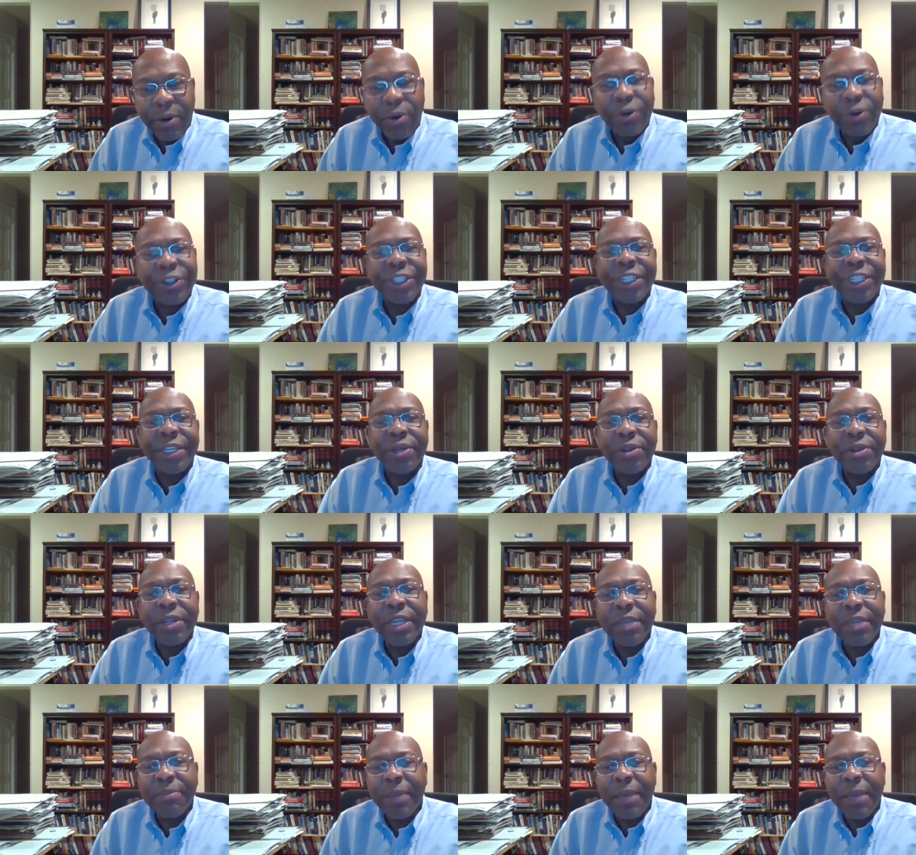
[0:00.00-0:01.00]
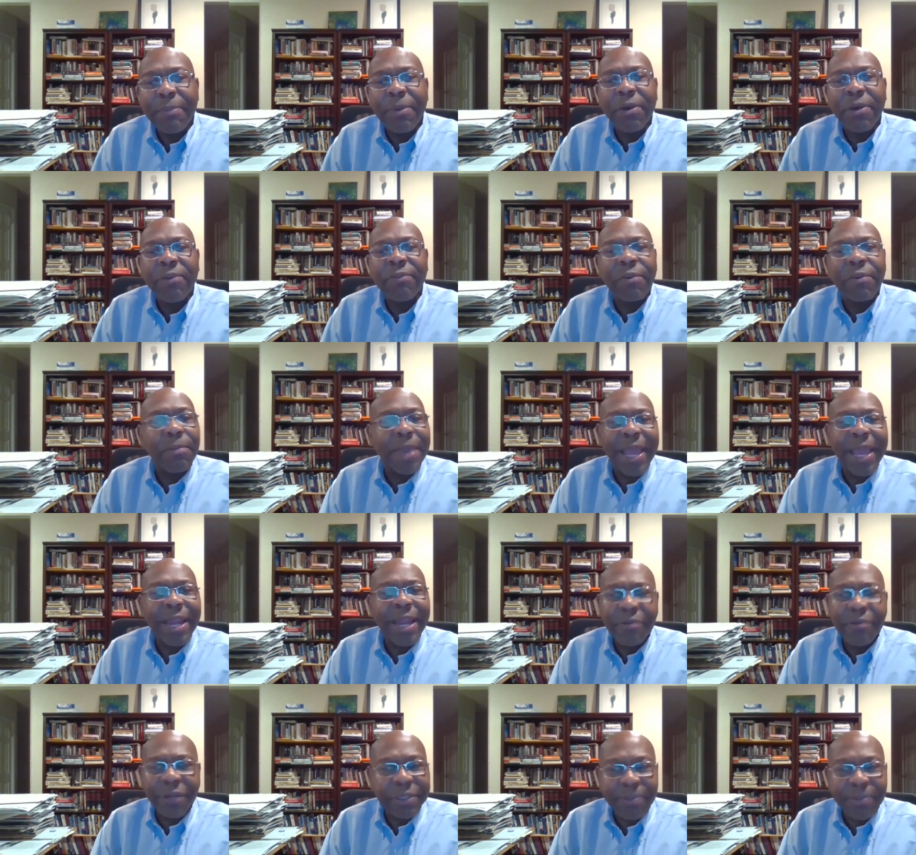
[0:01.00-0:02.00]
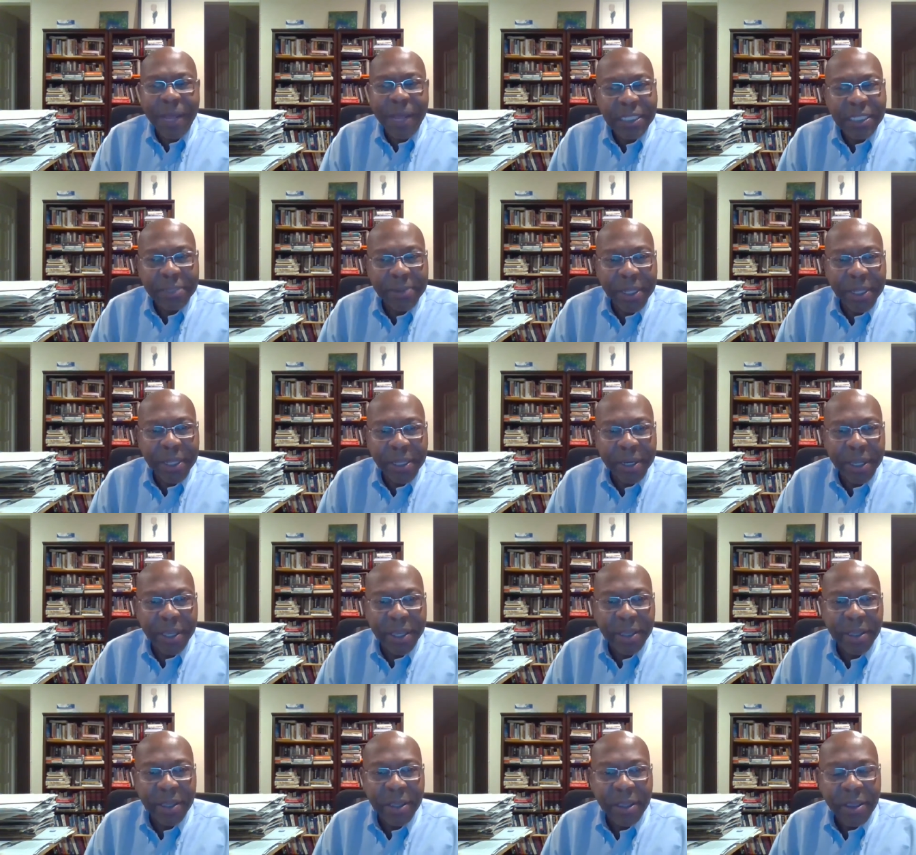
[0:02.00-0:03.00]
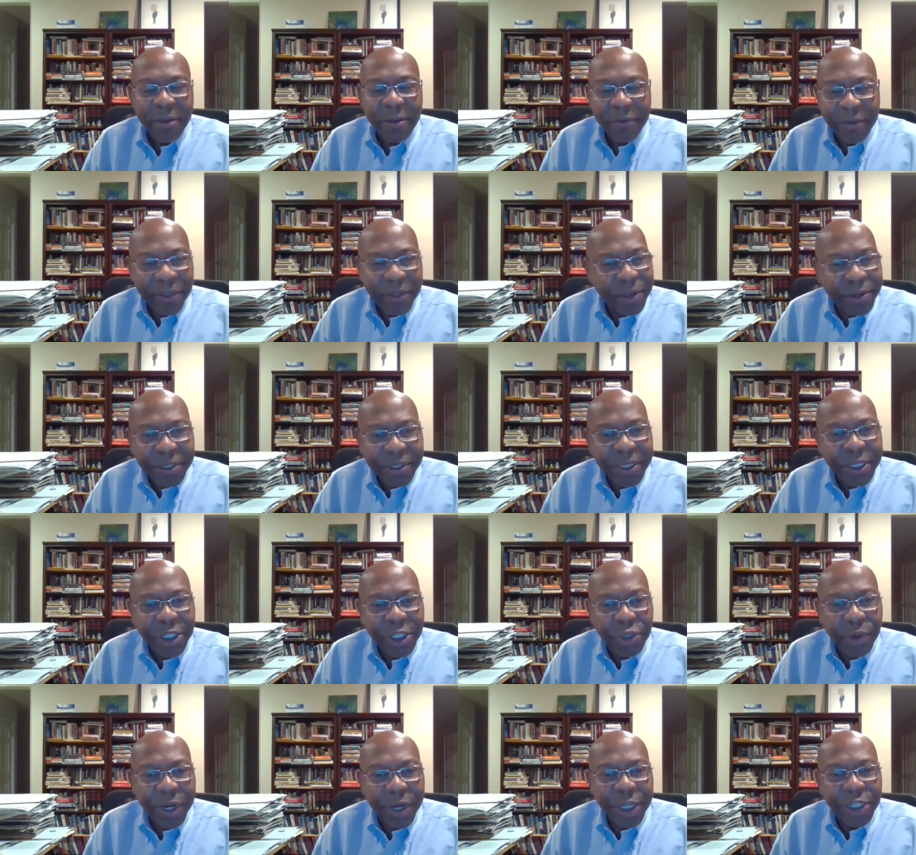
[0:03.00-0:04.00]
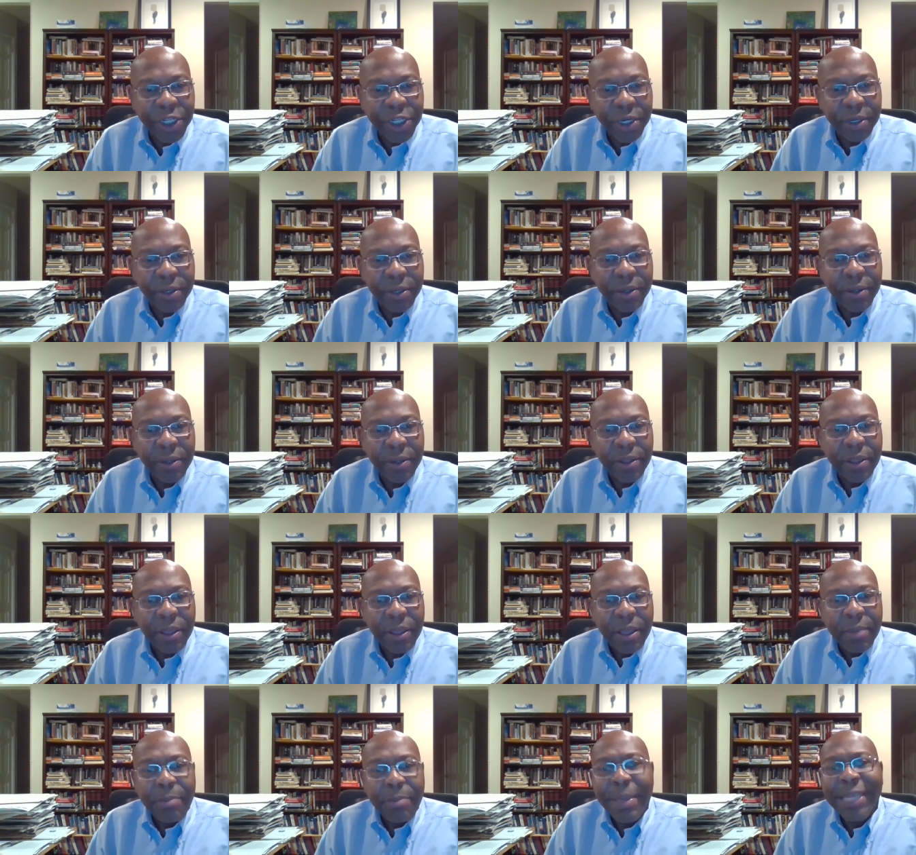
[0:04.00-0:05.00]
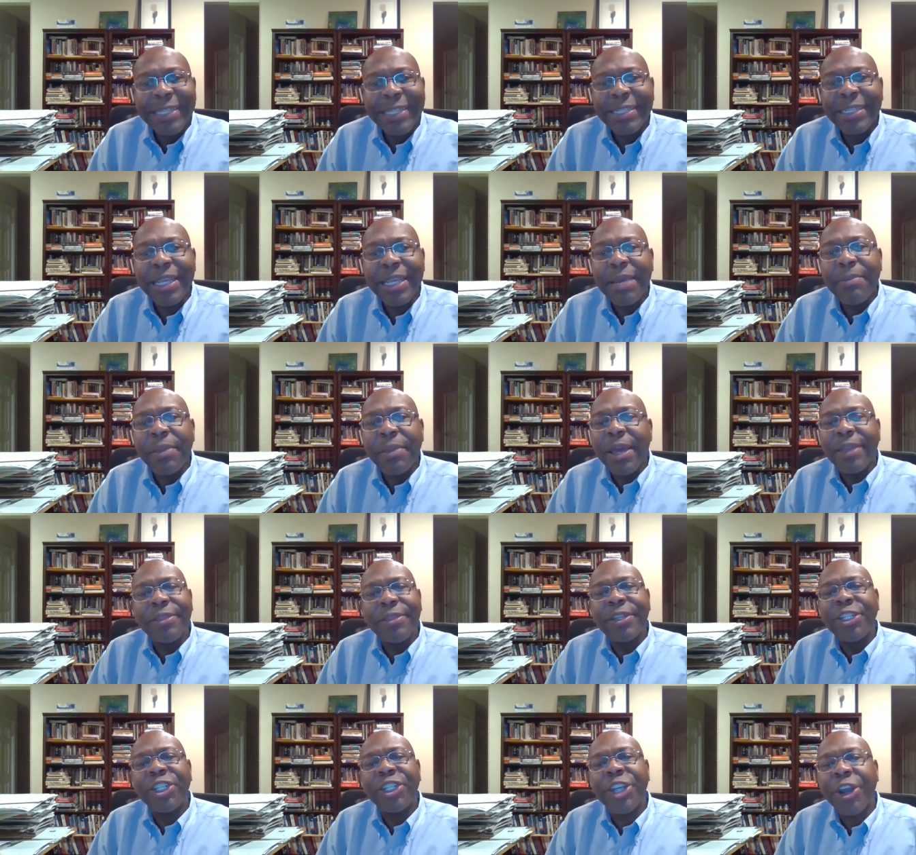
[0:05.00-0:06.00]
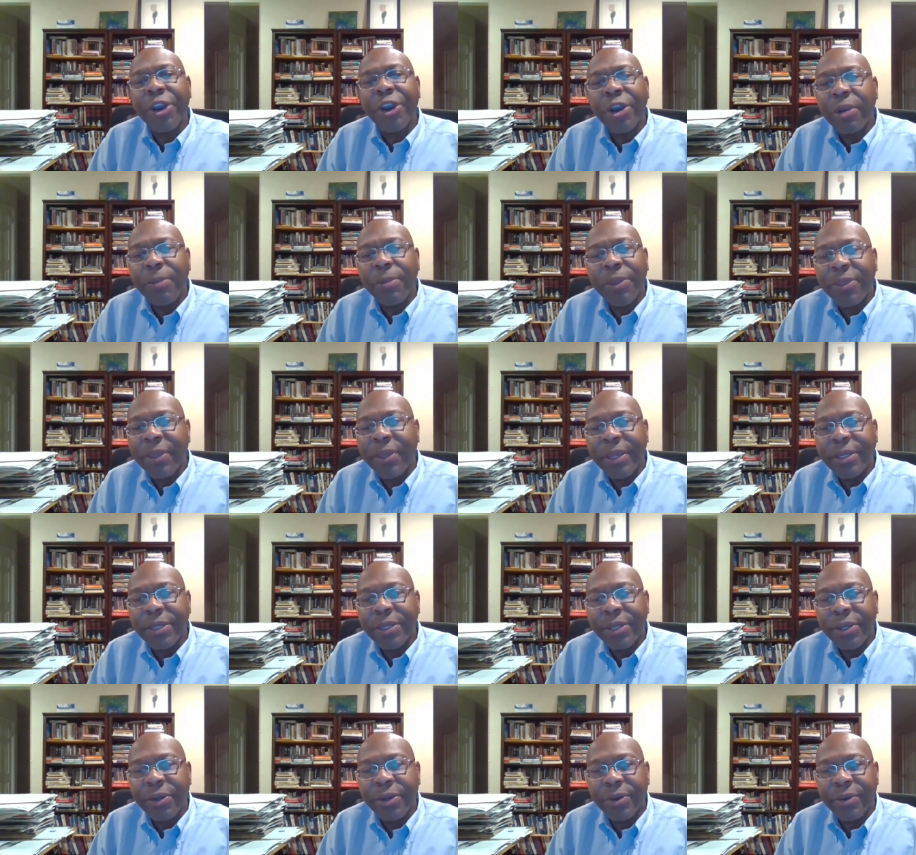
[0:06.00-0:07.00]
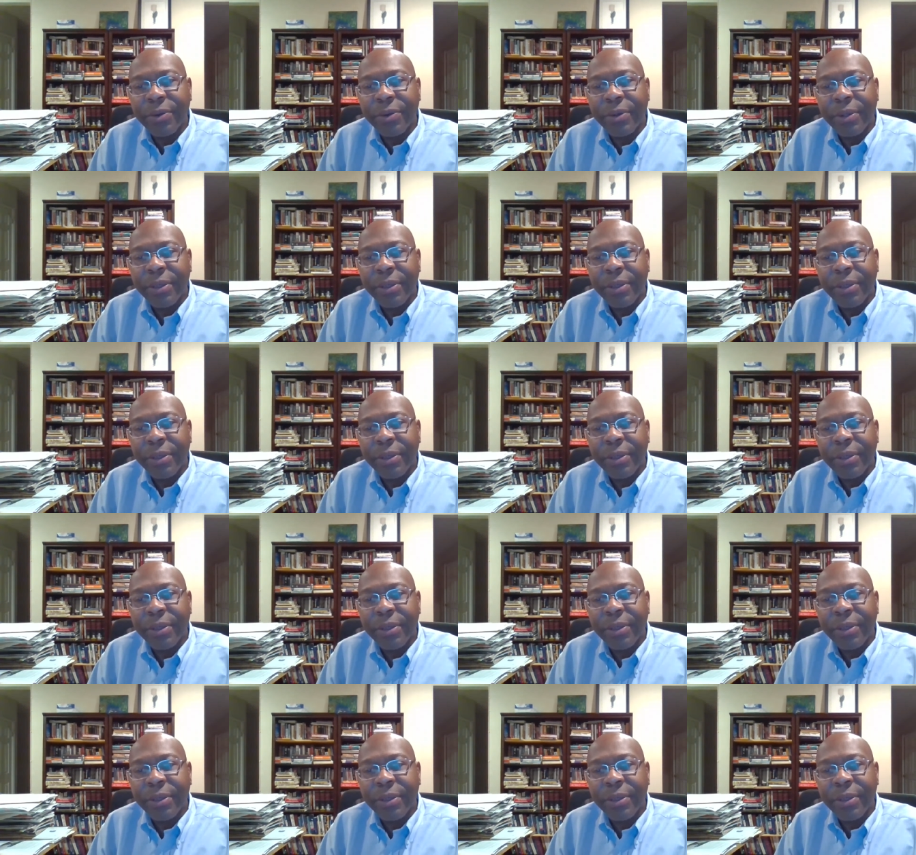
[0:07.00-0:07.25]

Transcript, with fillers: or shielding people from any responsibility for their situation may seem like the charitable thing to do